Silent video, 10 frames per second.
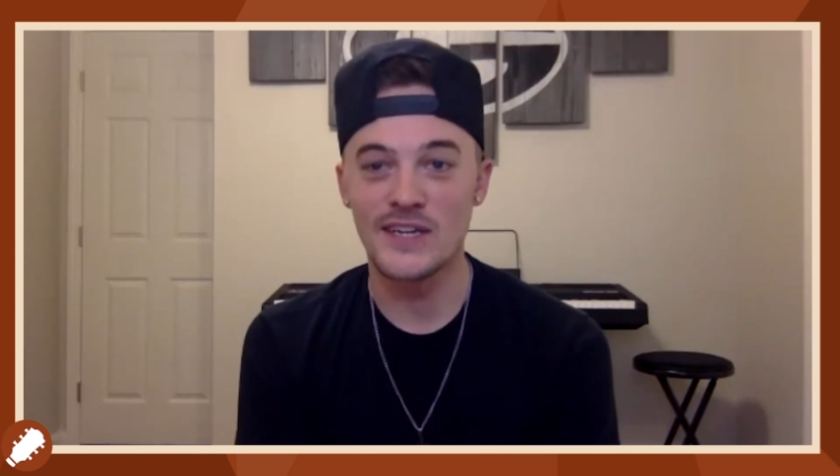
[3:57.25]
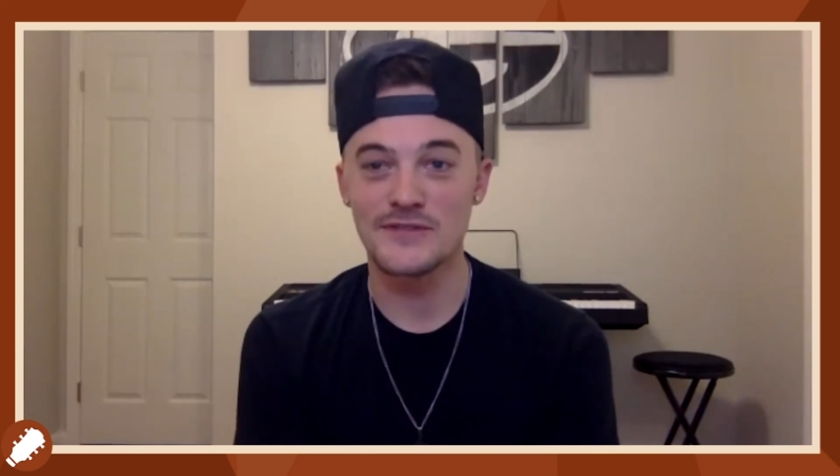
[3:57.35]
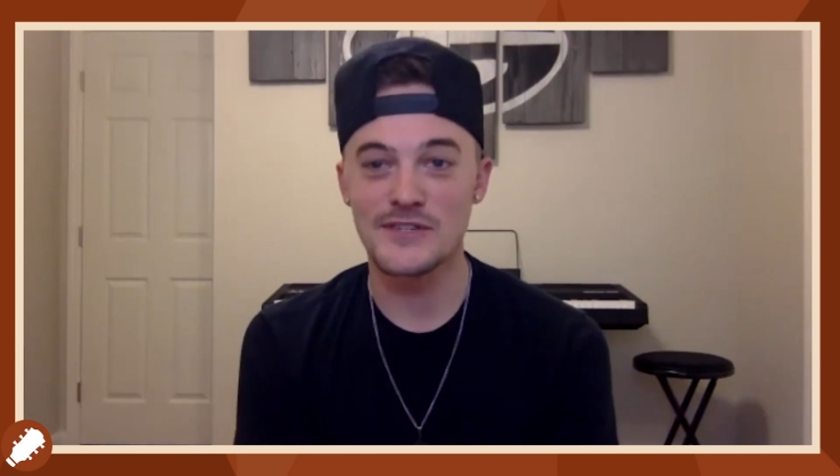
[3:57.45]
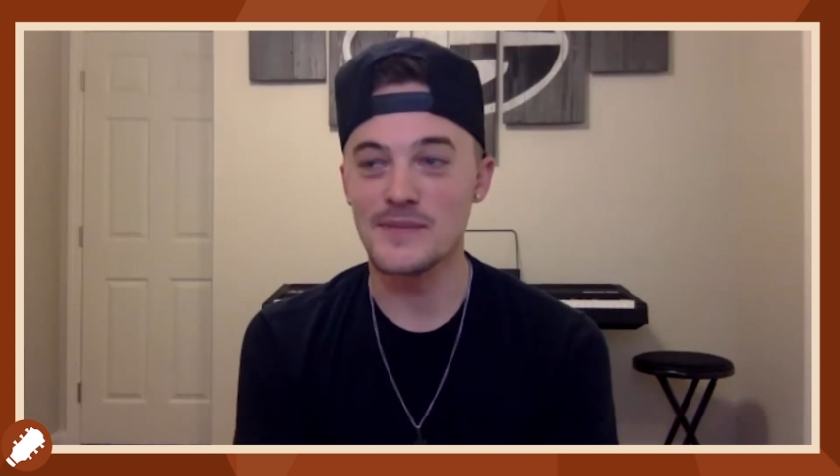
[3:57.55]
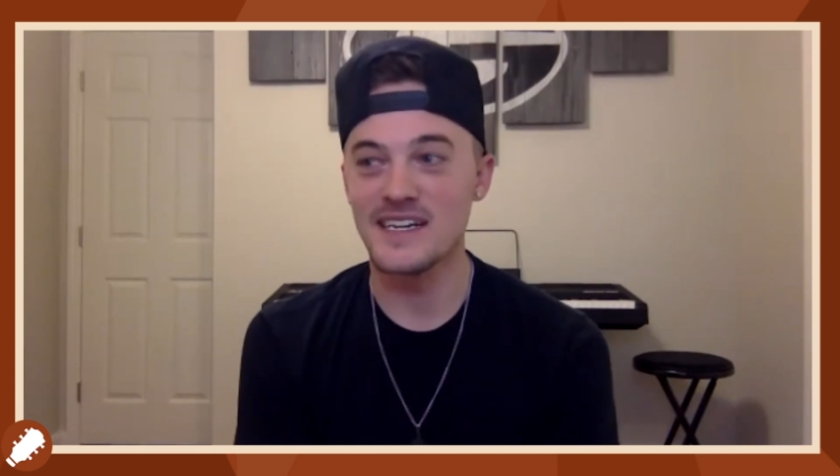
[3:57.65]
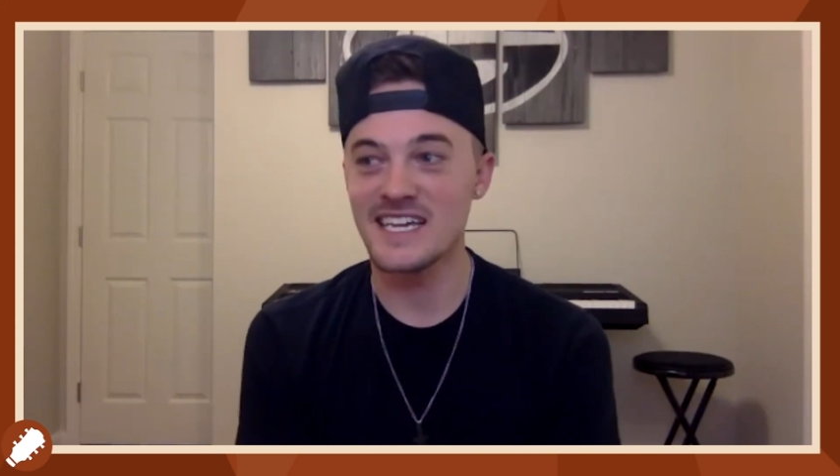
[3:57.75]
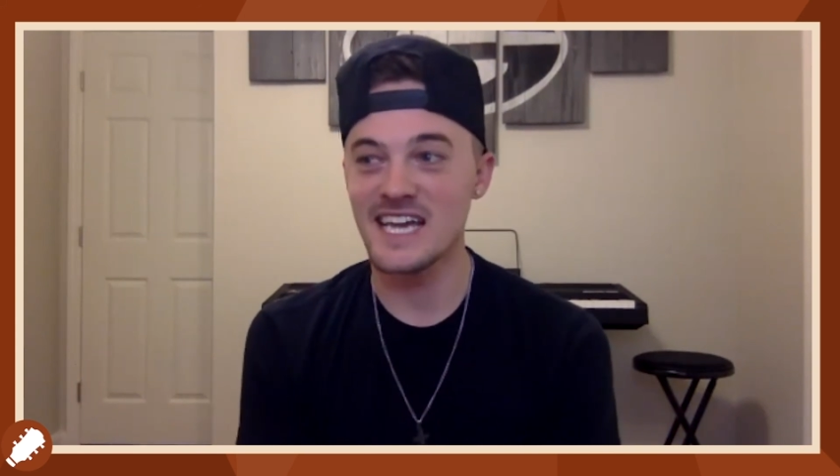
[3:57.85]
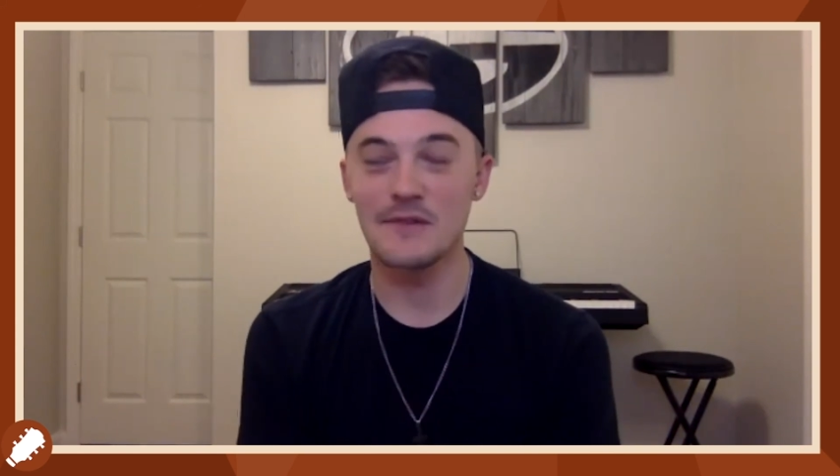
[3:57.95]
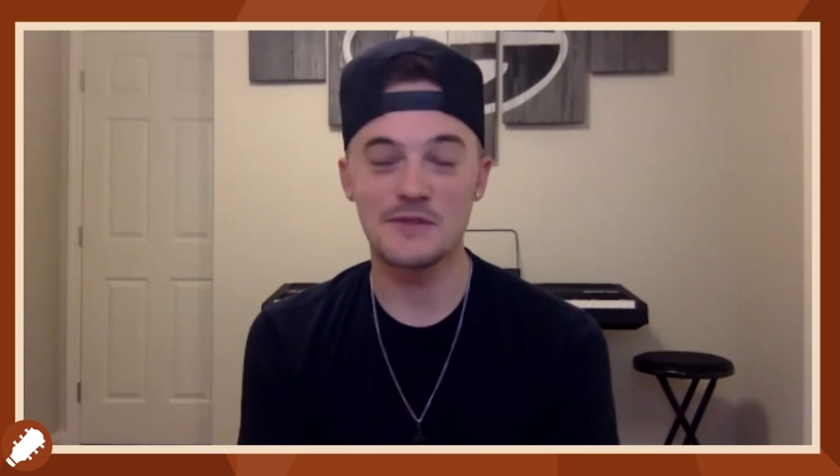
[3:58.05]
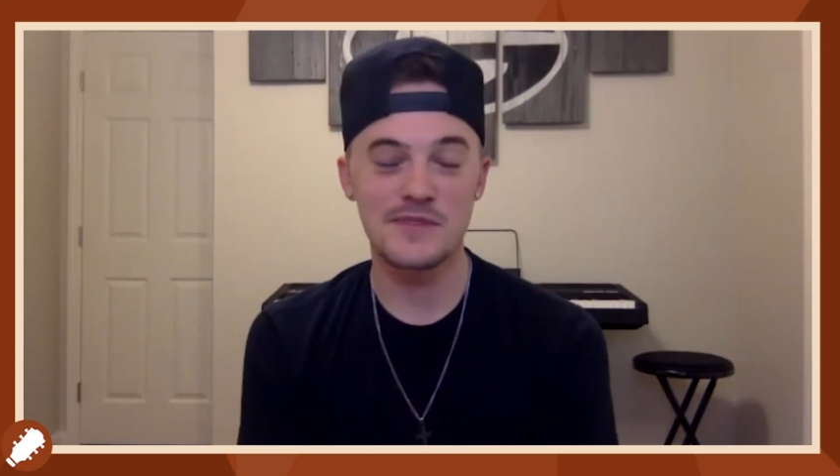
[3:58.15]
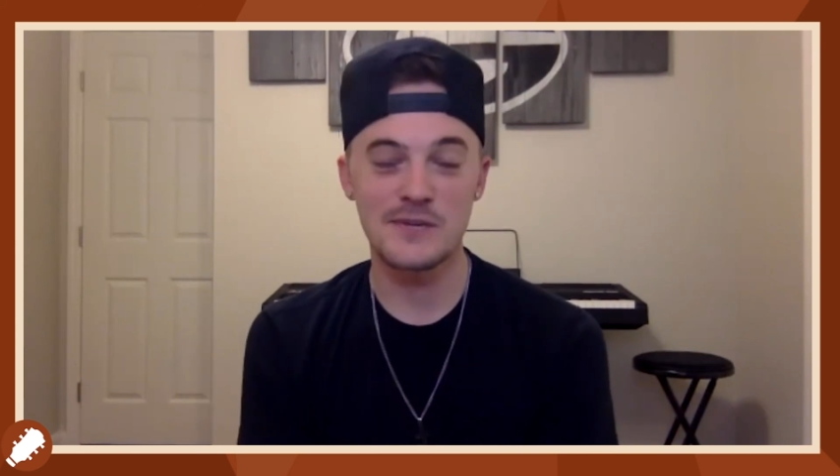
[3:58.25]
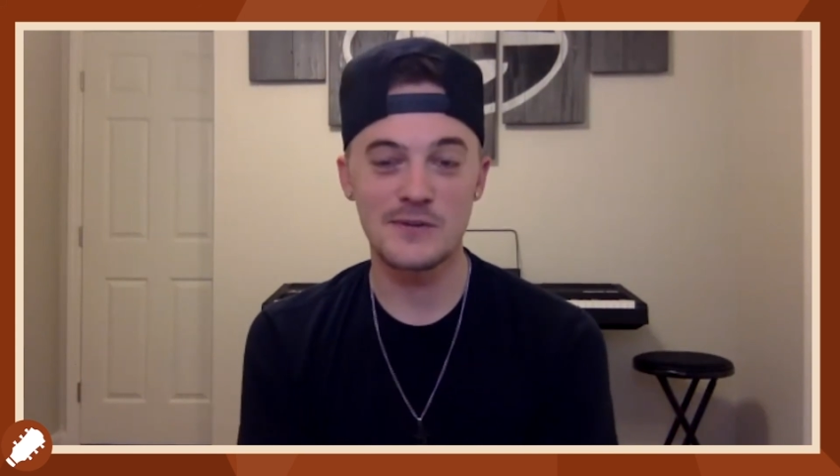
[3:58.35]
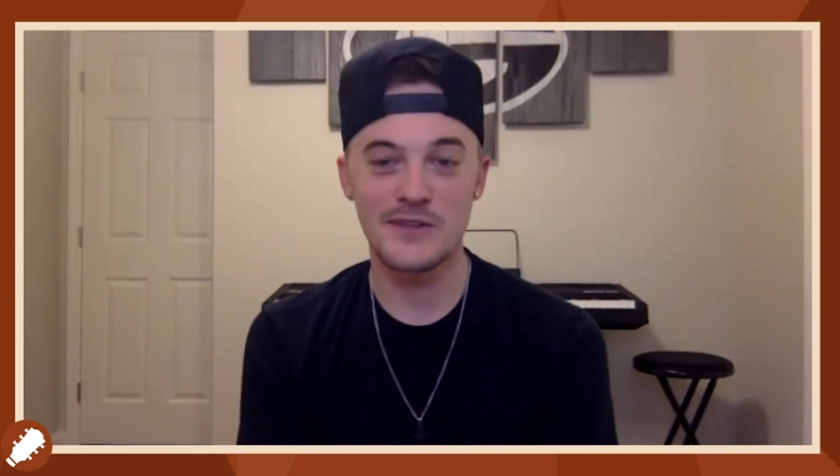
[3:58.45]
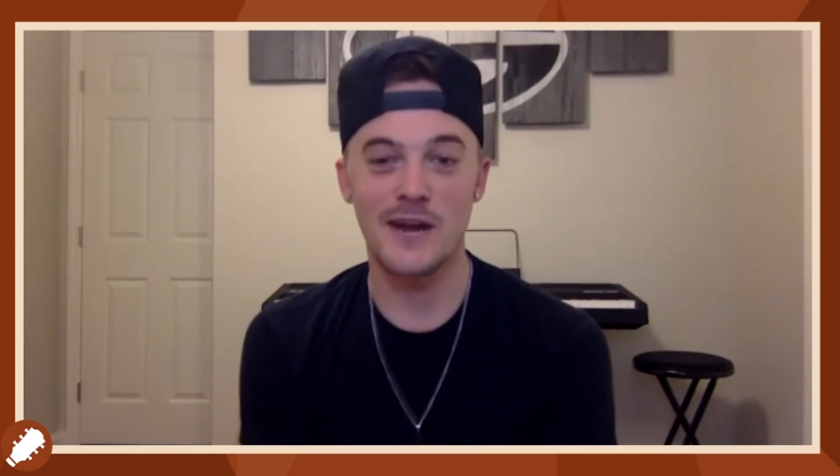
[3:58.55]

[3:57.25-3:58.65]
if somebody came to me with an